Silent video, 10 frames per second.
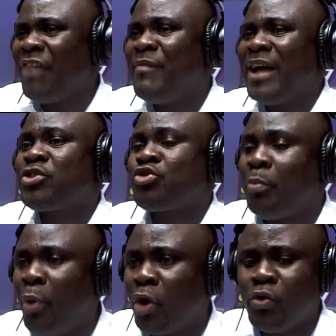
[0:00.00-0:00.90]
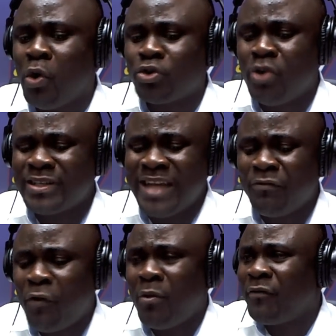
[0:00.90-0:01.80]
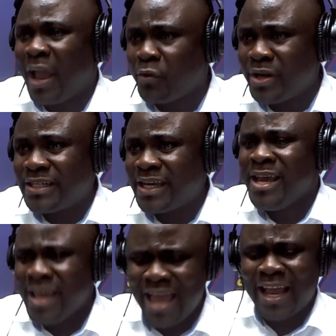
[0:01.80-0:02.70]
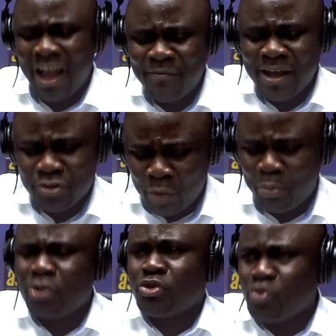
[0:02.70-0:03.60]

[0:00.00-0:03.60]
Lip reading: government support was not in a form of equity. Government support